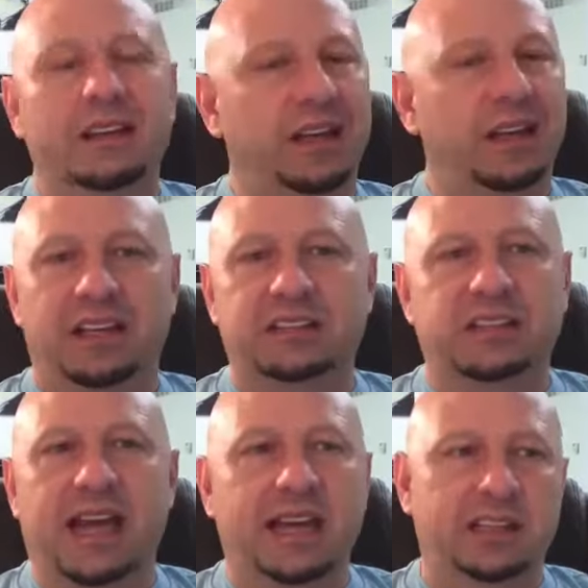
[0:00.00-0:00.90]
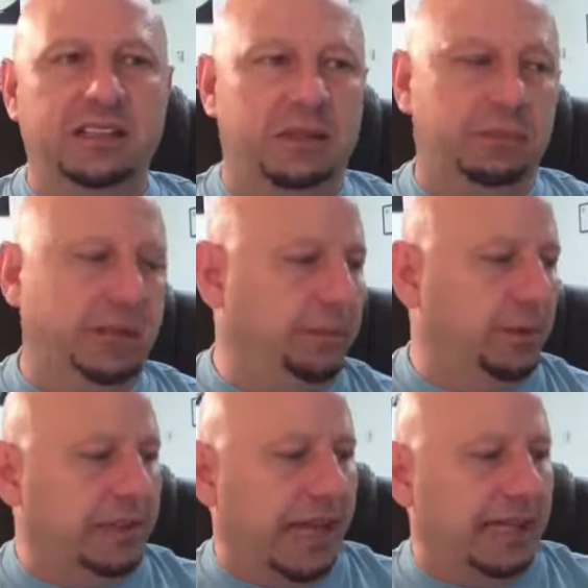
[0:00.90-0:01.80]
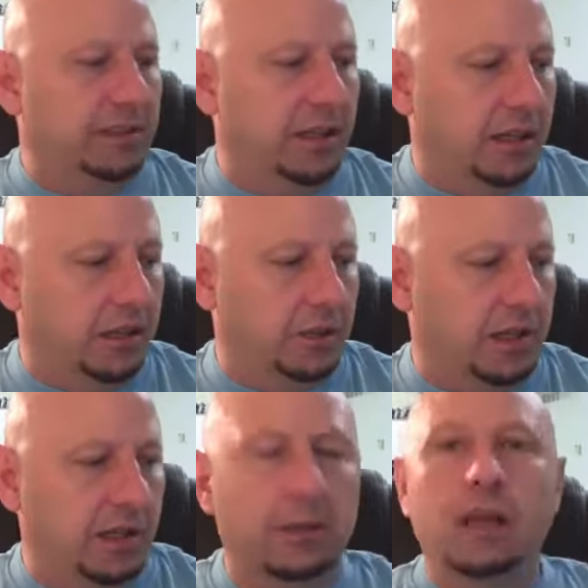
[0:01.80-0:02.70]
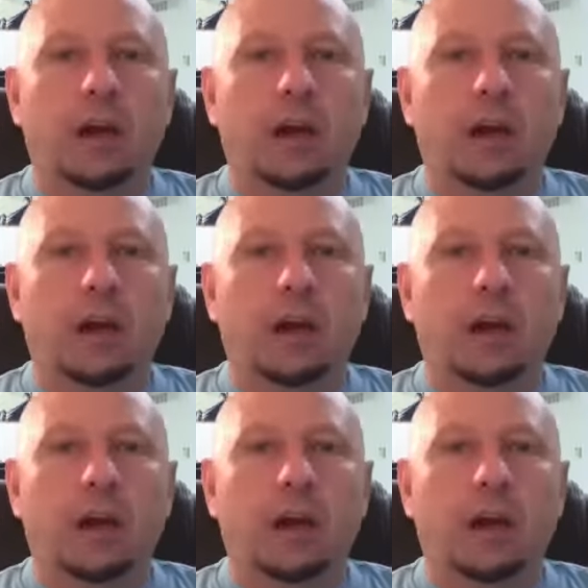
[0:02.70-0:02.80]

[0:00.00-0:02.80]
it's not easy, people, not at all, okay?